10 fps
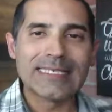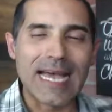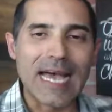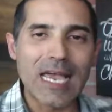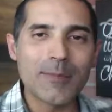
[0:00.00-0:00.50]

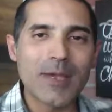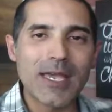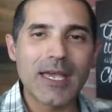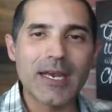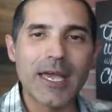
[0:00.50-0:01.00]

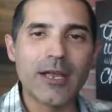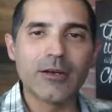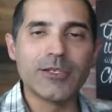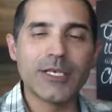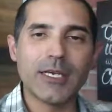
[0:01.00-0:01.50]
time, and
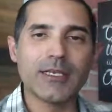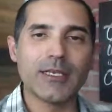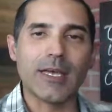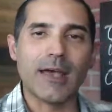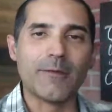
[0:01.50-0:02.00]
energy
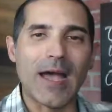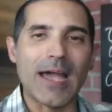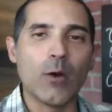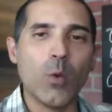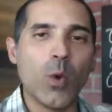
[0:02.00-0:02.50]
into that
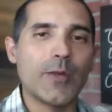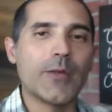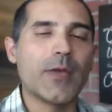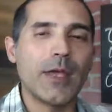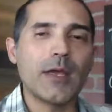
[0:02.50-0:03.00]
vital
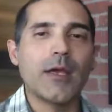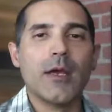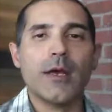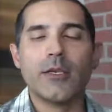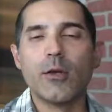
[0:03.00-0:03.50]
one thing,